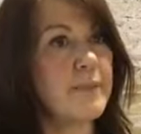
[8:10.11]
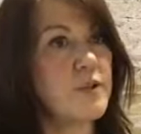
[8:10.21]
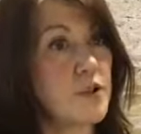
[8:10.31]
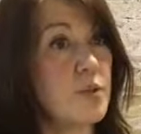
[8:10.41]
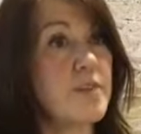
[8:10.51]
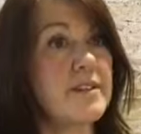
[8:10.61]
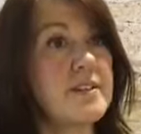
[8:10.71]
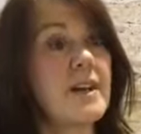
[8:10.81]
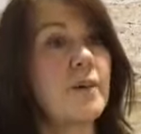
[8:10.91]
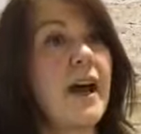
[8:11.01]

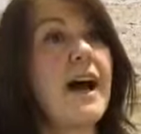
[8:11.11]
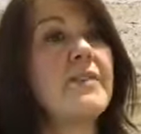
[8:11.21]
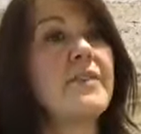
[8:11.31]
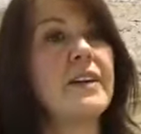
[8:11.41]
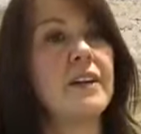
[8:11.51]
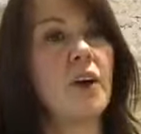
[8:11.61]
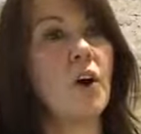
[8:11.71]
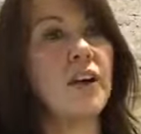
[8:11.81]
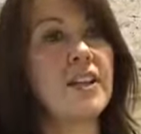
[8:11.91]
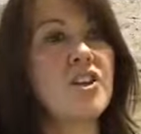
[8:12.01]
students that we have in the
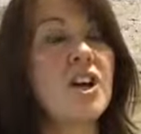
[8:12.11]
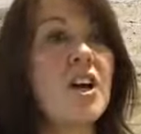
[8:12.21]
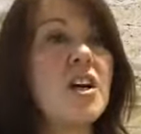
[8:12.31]
college.